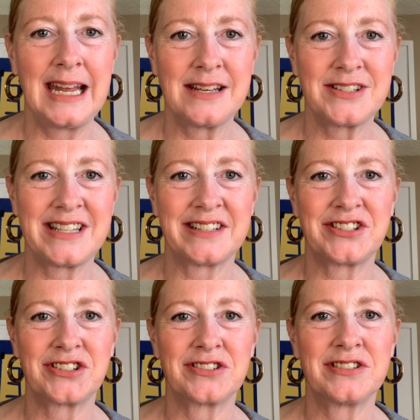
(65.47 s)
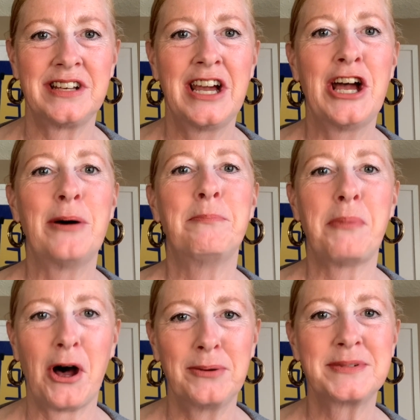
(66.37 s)
ancestors,
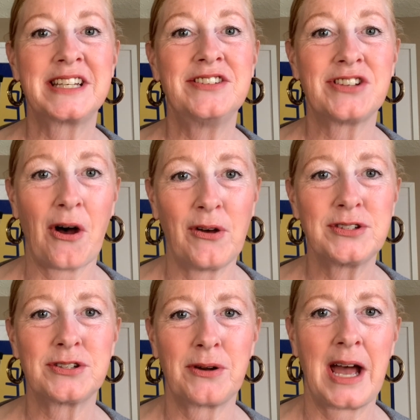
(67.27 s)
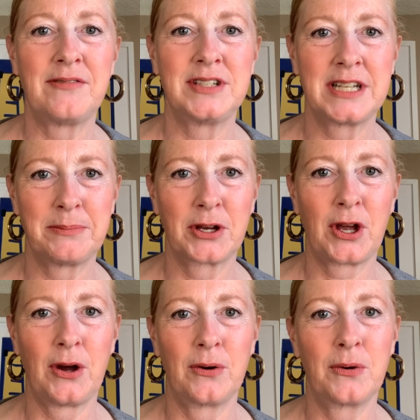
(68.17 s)
Pomskies also have a double
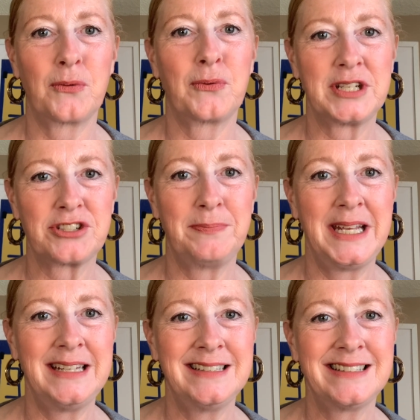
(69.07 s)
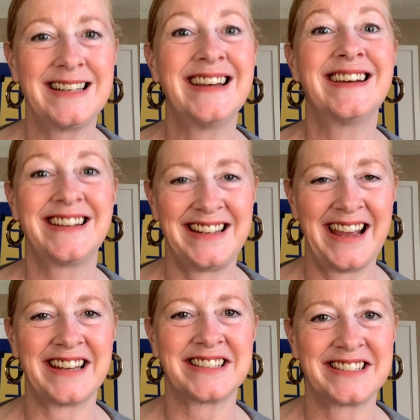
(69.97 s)
coat, which means,
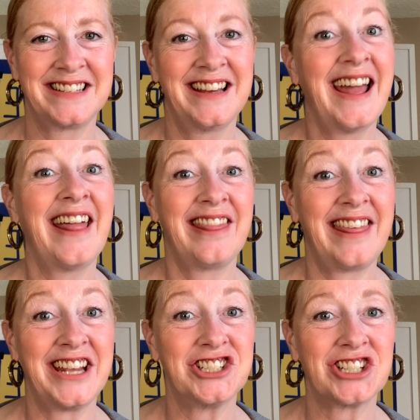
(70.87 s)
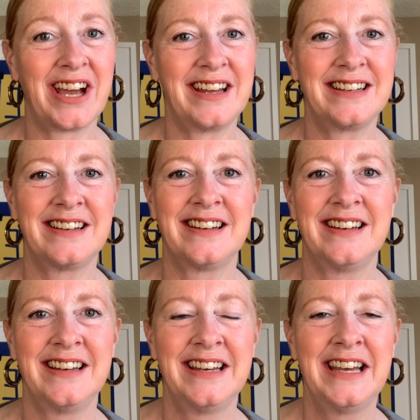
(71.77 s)
yes, they shed.
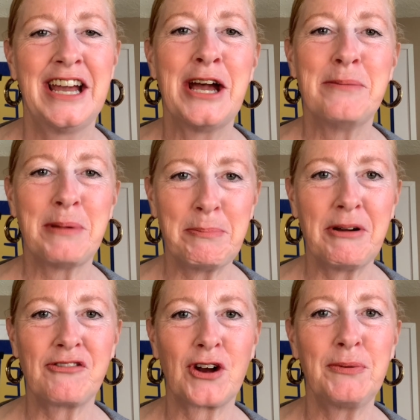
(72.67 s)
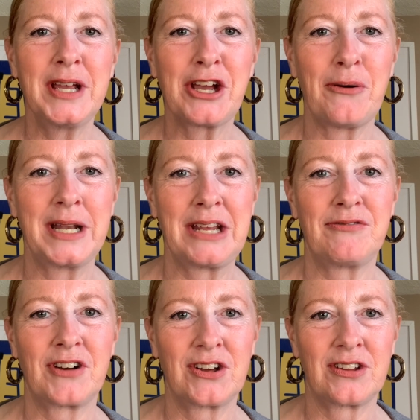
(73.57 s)
But before we go any
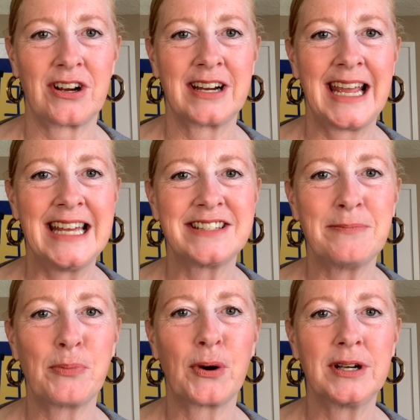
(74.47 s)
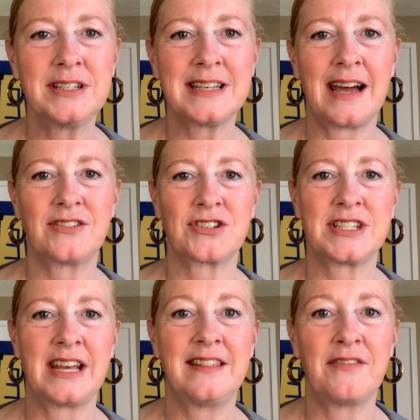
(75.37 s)
further, it's important to
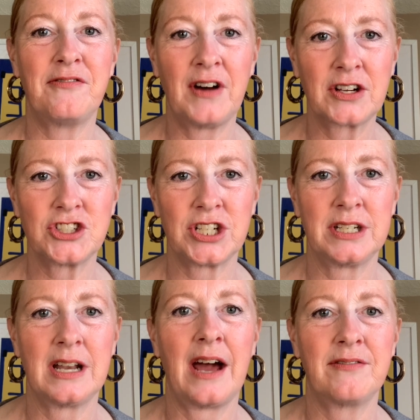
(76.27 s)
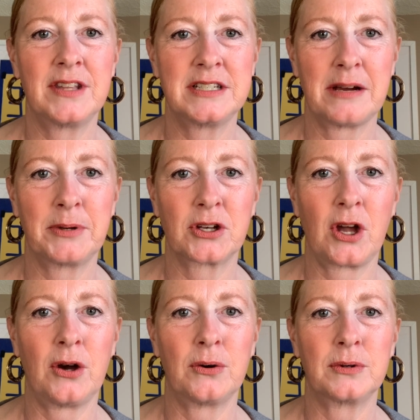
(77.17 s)
understand the function of the double
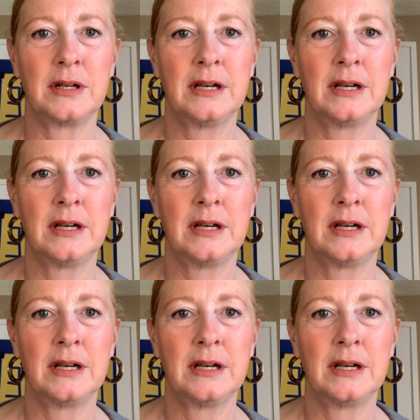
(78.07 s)
coat.